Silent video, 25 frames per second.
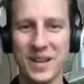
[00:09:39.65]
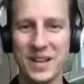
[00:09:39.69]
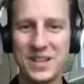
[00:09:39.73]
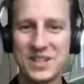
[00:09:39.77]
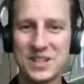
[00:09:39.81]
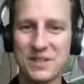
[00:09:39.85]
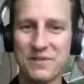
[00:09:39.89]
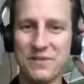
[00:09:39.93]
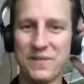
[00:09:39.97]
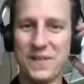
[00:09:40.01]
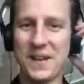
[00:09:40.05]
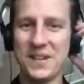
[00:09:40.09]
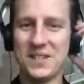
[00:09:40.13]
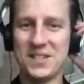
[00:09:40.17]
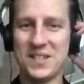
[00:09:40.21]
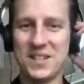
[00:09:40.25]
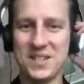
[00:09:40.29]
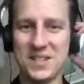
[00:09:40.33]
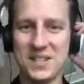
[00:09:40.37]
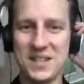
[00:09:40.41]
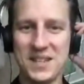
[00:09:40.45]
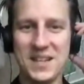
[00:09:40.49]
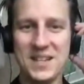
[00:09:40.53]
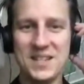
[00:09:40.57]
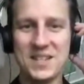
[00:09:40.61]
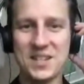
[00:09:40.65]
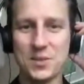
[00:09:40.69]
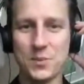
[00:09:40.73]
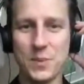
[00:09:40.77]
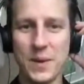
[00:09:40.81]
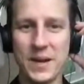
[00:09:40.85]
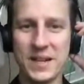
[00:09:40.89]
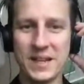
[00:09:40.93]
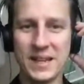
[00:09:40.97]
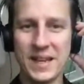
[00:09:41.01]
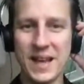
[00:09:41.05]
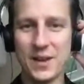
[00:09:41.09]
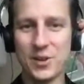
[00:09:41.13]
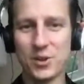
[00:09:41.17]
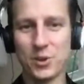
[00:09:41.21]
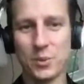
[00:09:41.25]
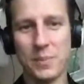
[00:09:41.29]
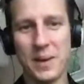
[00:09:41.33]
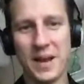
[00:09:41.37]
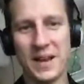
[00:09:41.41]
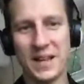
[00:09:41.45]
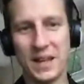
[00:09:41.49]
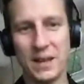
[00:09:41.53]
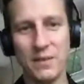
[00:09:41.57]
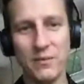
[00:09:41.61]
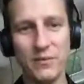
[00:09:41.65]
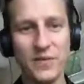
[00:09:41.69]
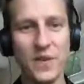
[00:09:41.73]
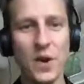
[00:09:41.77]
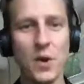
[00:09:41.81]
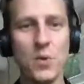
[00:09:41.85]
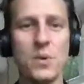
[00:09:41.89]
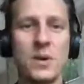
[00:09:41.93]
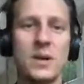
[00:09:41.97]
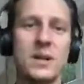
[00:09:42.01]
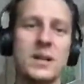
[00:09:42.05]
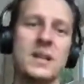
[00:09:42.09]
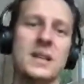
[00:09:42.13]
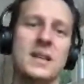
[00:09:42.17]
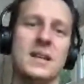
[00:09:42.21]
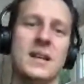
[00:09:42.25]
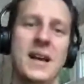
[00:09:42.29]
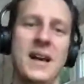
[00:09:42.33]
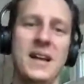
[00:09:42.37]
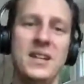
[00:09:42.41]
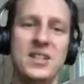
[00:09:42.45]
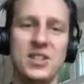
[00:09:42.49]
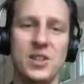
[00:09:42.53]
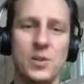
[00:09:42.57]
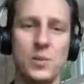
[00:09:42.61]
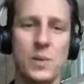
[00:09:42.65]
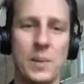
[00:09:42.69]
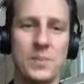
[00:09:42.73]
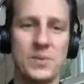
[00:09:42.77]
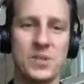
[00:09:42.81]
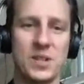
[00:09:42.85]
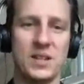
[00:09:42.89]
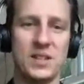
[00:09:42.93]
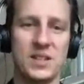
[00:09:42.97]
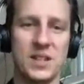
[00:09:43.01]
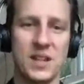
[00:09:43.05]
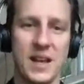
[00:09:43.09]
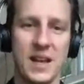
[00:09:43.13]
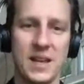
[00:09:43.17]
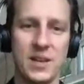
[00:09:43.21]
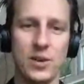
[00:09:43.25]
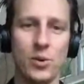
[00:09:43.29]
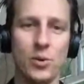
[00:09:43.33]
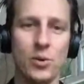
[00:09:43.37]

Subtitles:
It's the fastest and easiest way to get your betting info.